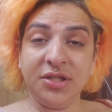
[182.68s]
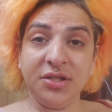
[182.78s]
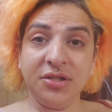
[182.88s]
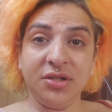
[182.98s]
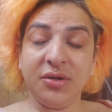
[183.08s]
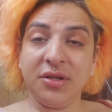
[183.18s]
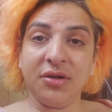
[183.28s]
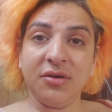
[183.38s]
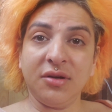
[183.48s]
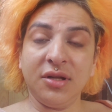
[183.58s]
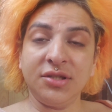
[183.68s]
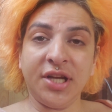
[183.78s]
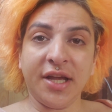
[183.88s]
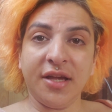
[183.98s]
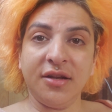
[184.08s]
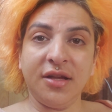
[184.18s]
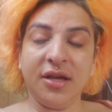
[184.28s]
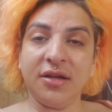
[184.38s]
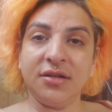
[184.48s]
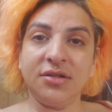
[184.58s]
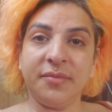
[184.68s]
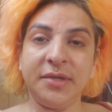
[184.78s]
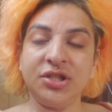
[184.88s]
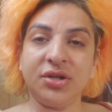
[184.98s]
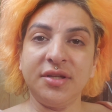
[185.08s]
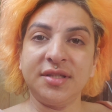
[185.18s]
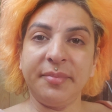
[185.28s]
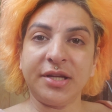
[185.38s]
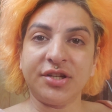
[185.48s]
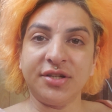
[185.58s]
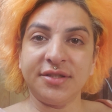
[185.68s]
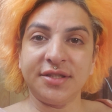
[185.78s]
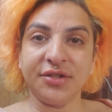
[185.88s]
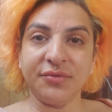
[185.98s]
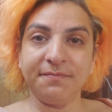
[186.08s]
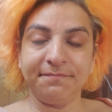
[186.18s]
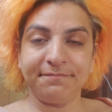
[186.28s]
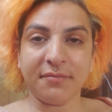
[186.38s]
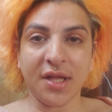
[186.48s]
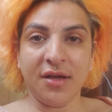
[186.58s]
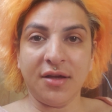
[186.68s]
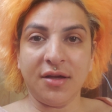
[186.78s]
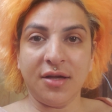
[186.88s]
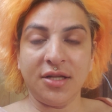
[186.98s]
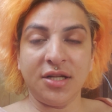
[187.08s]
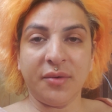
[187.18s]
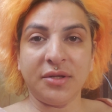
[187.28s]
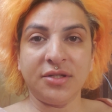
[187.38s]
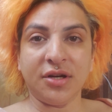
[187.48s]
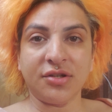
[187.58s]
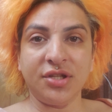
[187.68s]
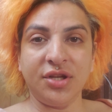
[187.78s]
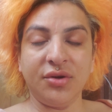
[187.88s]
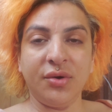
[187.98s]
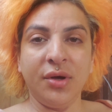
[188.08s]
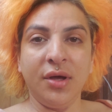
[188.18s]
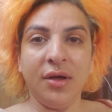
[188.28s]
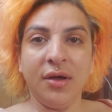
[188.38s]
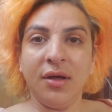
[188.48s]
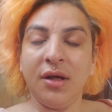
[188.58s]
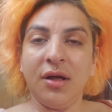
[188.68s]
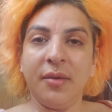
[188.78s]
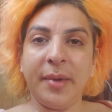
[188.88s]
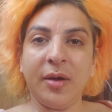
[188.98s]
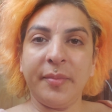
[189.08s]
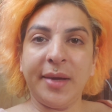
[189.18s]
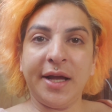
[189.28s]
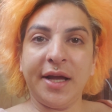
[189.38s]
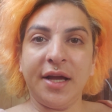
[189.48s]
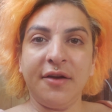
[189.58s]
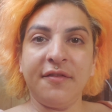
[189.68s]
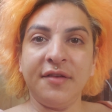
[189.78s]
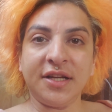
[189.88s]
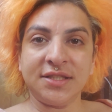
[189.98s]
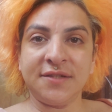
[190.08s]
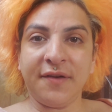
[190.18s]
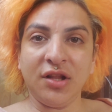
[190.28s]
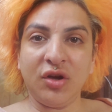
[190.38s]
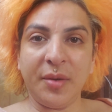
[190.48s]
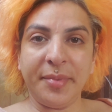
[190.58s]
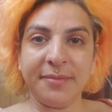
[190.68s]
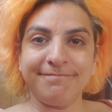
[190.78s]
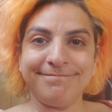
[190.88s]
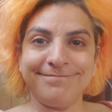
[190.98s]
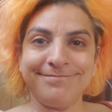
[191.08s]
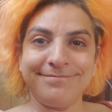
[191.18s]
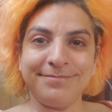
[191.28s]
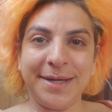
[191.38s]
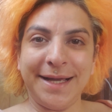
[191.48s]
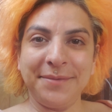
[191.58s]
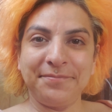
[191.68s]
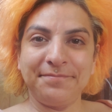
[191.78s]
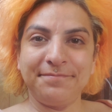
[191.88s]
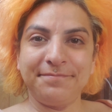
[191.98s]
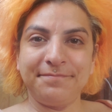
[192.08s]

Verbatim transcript: to do a little check-in, and I'm gonna show you some pictures soon, and I will talk to you about my next follow-up. Bye.